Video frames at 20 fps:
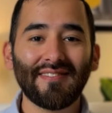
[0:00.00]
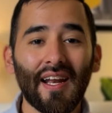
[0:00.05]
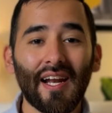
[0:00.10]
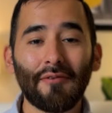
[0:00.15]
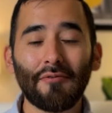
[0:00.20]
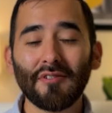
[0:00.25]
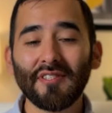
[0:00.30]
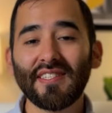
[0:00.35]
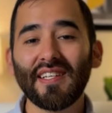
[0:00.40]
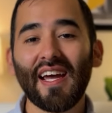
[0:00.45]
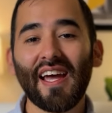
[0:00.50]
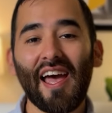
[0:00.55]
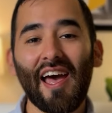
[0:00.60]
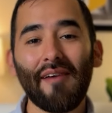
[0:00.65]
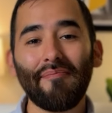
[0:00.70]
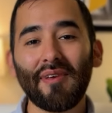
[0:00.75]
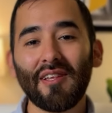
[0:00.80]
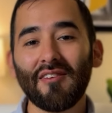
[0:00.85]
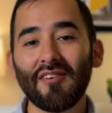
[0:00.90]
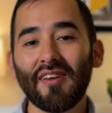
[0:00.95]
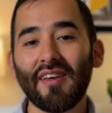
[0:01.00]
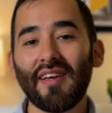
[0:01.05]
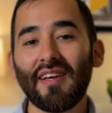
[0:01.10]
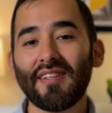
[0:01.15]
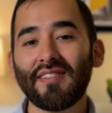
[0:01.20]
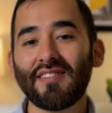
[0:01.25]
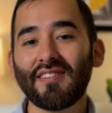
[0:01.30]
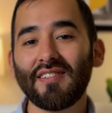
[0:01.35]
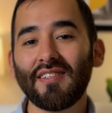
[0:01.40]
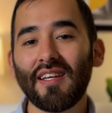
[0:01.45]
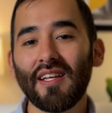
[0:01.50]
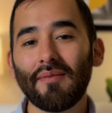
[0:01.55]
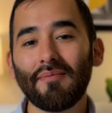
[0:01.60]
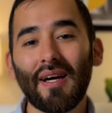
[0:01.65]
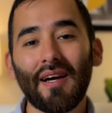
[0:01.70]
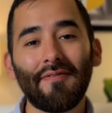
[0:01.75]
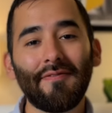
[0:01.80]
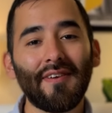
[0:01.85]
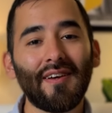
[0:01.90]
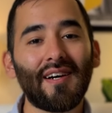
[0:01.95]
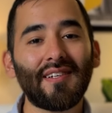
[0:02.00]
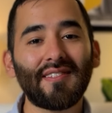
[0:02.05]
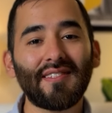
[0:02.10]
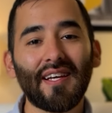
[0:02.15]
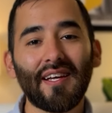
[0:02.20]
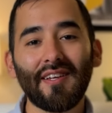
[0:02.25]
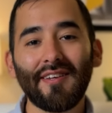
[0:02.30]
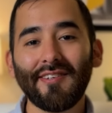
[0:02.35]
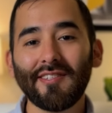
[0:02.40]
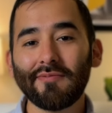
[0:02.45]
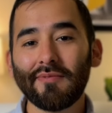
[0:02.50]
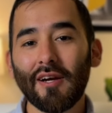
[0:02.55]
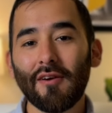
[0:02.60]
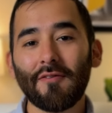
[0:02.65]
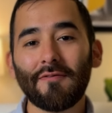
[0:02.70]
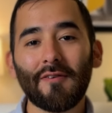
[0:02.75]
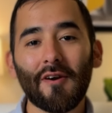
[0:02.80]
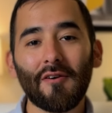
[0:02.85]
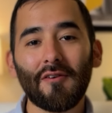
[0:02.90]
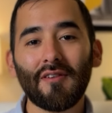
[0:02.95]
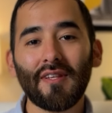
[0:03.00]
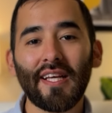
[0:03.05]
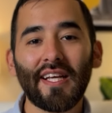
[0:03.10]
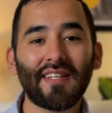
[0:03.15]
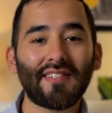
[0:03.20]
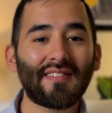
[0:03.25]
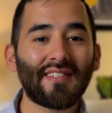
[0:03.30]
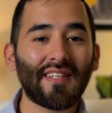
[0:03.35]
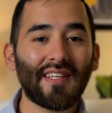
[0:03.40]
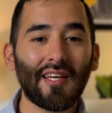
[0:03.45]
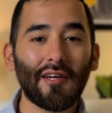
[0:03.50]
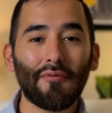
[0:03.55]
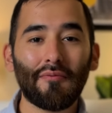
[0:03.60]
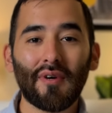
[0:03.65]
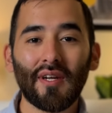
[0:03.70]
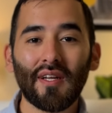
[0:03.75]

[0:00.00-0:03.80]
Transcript: Now, I will say I have been looking into getting my fiance to use my referral link to get